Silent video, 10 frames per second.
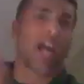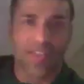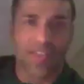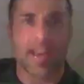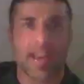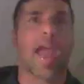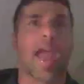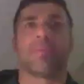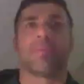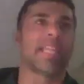it and
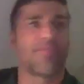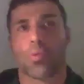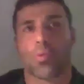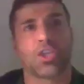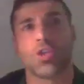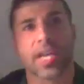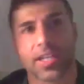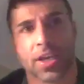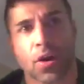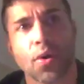believe in what you can
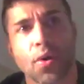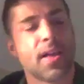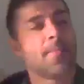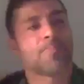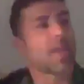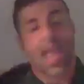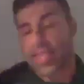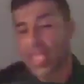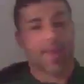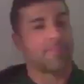do, and
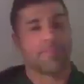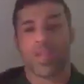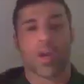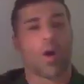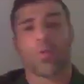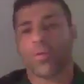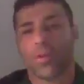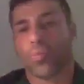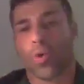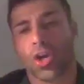then
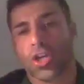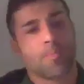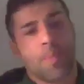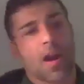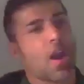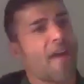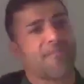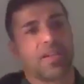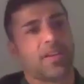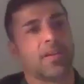work your butt off
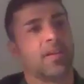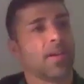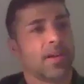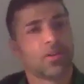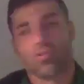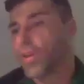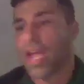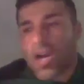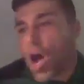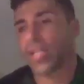and
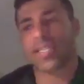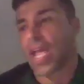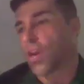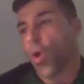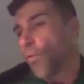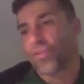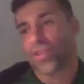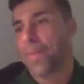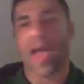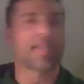create content and hope for the
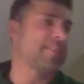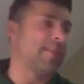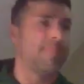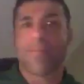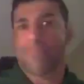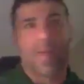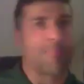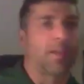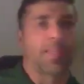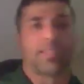best and meet
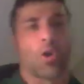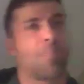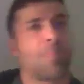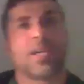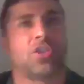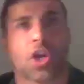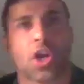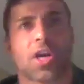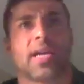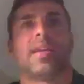people and don't be a
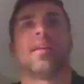jerk and